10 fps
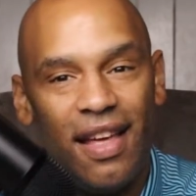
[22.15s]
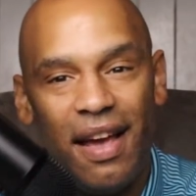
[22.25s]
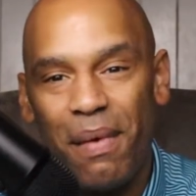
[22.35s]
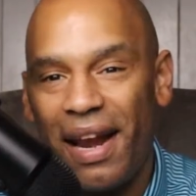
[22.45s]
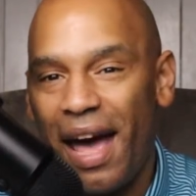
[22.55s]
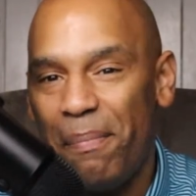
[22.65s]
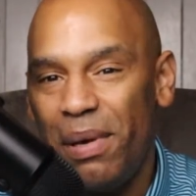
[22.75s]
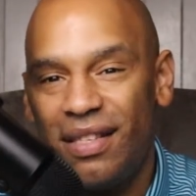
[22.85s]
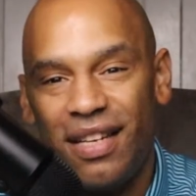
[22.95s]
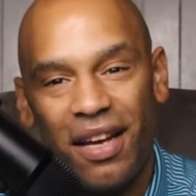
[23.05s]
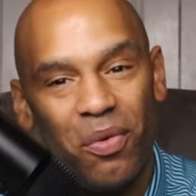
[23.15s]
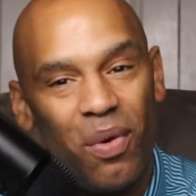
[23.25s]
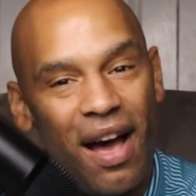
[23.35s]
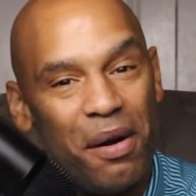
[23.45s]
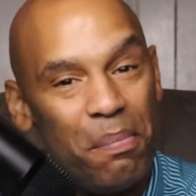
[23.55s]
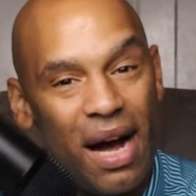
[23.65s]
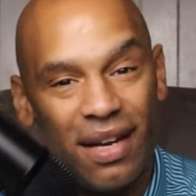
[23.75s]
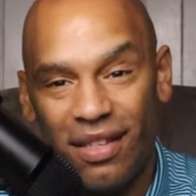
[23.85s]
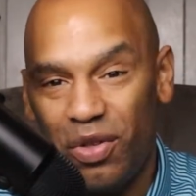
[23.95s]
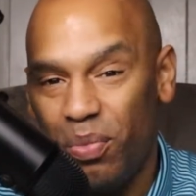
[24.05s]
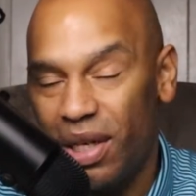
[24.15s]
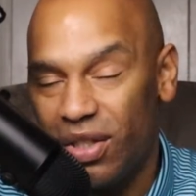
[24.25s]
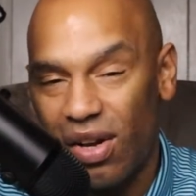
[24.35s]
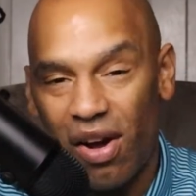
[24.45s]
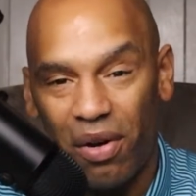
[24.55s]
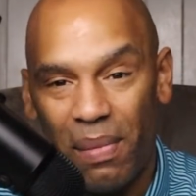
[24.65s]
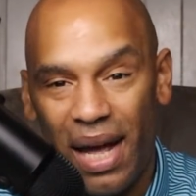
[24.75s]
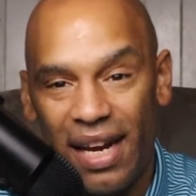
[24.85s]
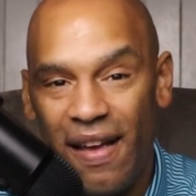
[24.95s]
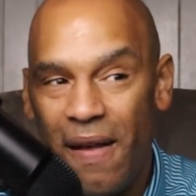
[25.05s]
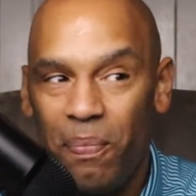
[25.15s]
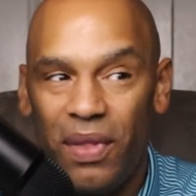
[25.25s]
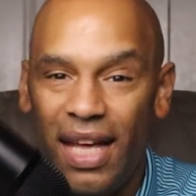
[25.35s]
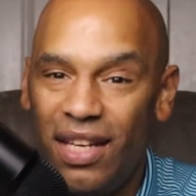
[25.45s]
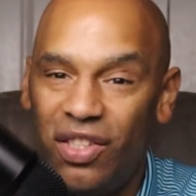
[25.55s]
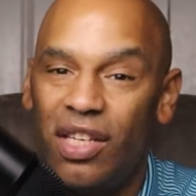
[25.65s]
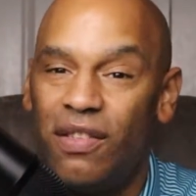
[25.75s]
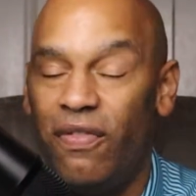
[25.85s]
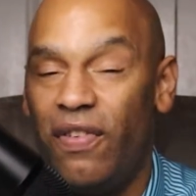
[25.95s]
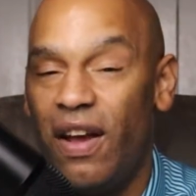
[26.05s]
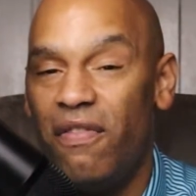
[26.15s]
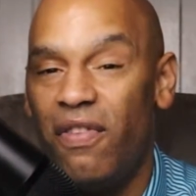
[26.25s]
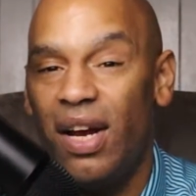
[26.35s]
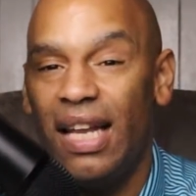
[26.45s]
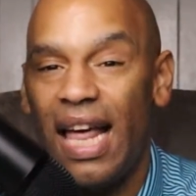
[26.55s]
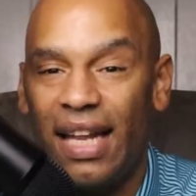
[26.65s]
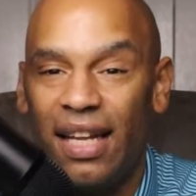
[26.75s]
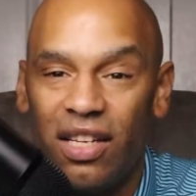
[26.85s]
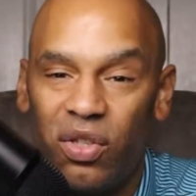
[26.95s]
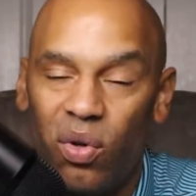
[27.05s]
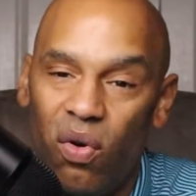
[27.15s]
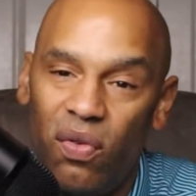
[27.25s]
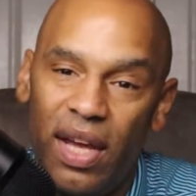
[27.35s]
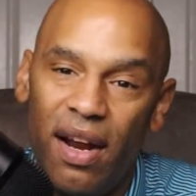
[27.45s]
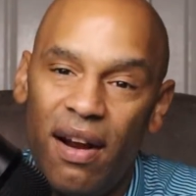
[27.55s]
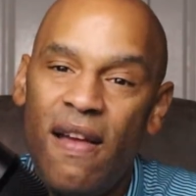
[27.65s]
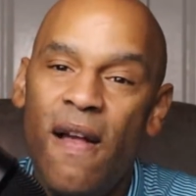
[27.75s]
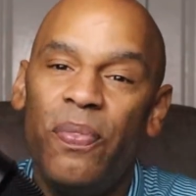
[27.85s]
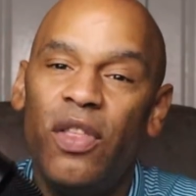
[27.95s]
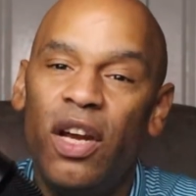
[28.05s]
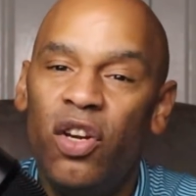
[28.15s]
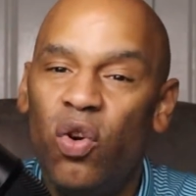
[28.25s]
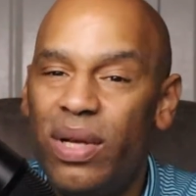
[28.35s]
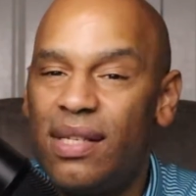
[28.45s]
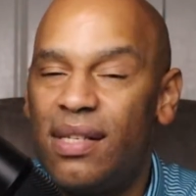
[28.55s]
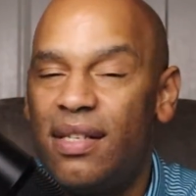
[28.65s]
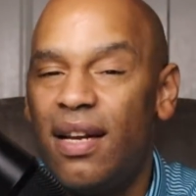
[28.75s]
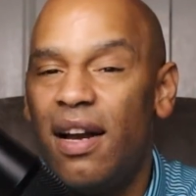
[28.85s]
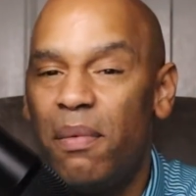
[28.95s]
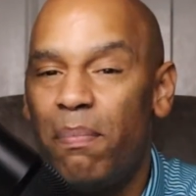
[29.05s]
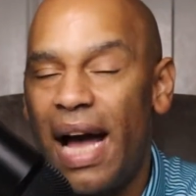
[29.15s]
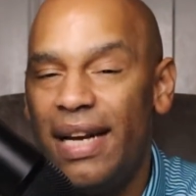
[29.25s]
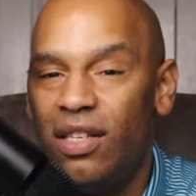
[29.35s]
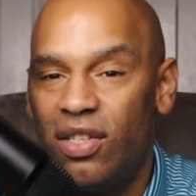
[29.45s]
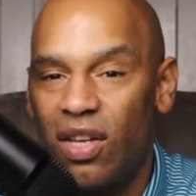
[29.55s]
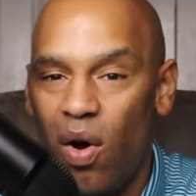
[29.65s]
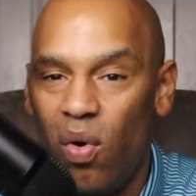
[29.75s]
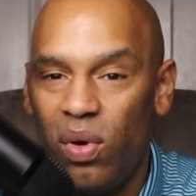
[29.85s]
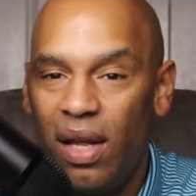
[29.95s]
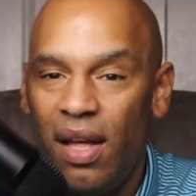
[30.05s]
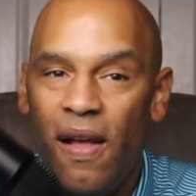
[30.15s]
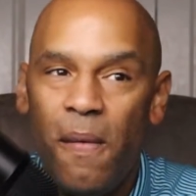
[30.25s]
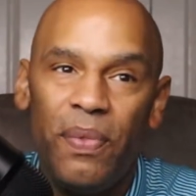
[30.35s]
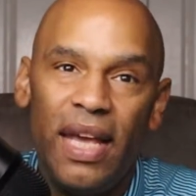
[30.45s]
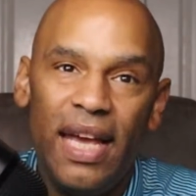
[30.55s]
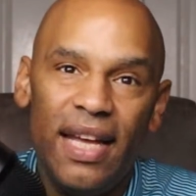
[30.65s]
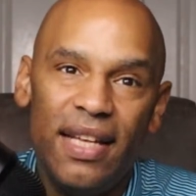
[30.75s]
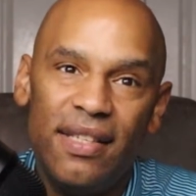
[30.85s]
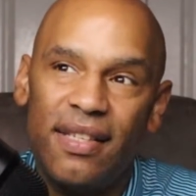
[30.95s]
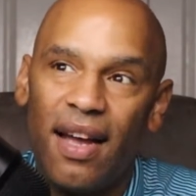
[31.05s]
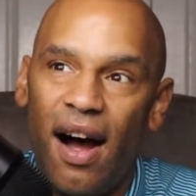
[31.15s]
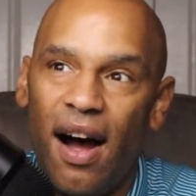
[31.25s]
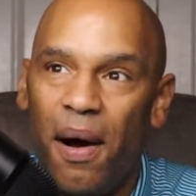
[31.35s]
they might not be sticking around in boxing too much longer, man. It is just very, very lackluster over there. The newest stunt by DAZN is